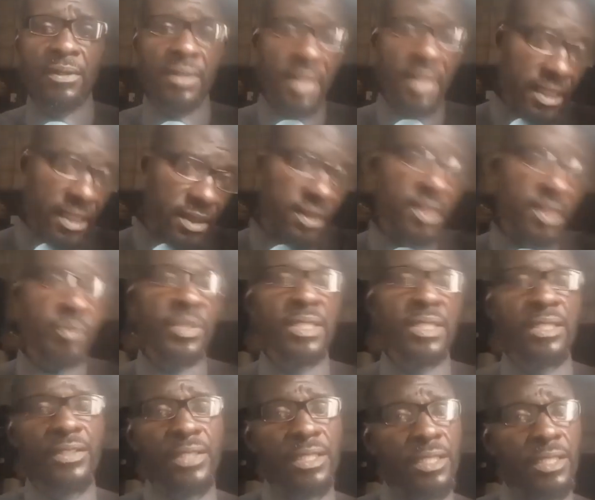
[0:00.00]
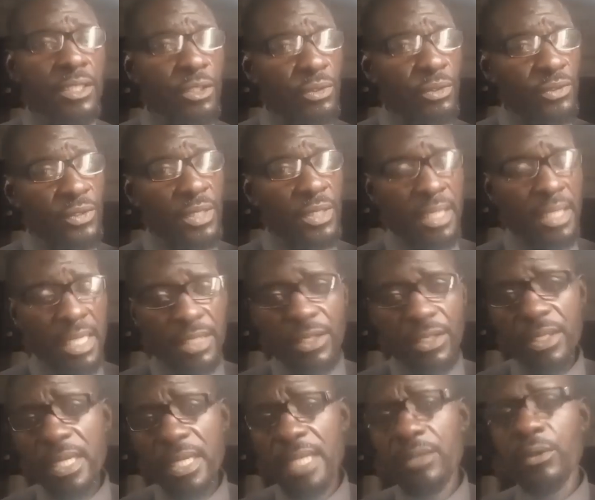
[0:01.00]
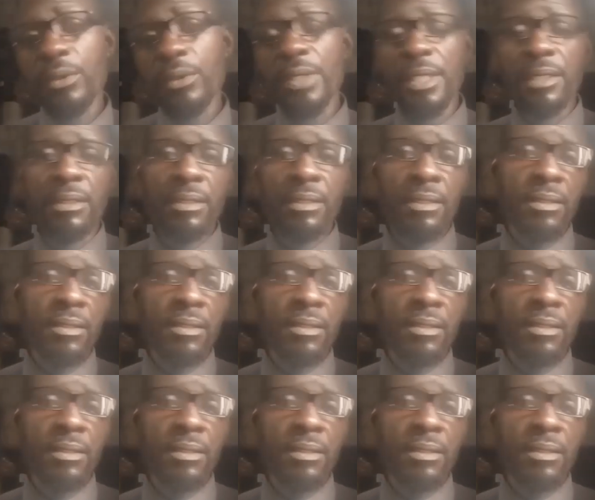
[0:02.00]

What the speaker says: That is the Benin city you see in Nigeria today.